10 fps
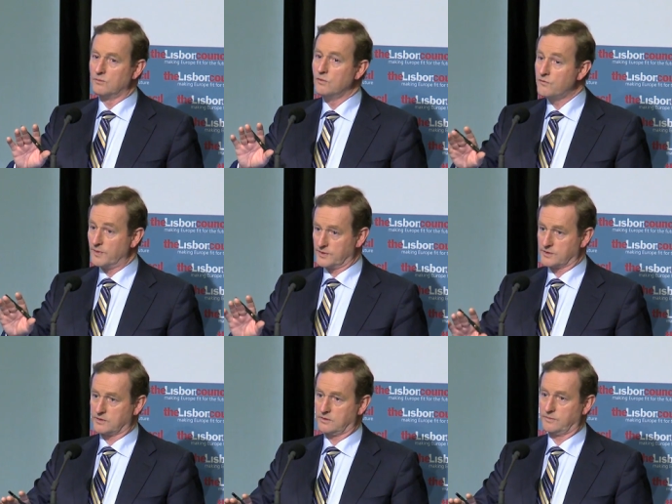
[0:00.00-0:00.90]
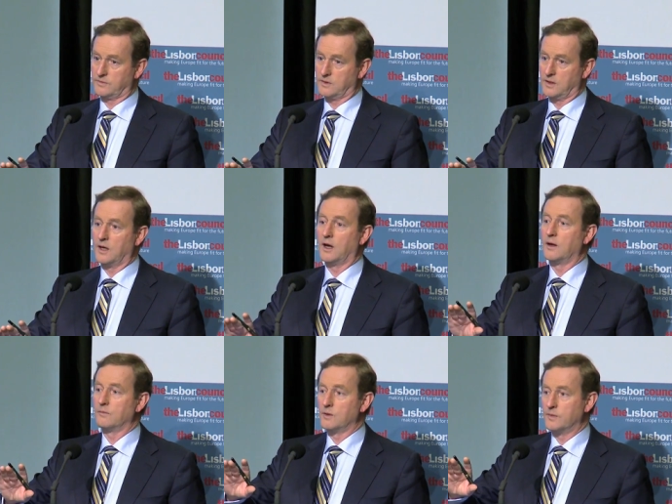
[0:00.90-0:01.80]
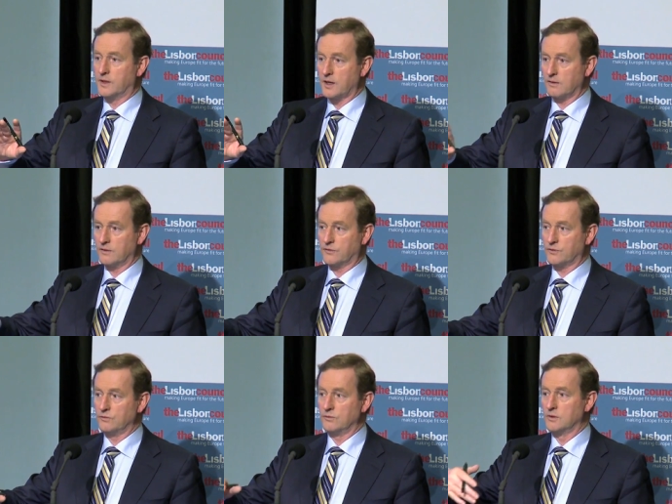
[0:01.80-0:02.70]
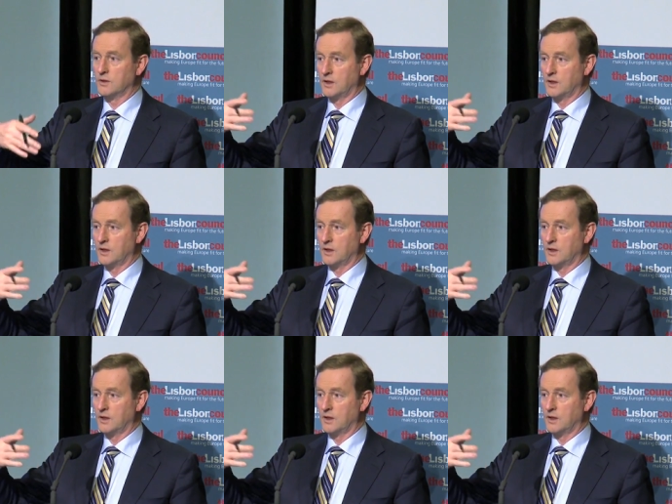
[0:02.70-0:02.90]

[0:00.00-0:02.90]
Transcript: movements and will be carried through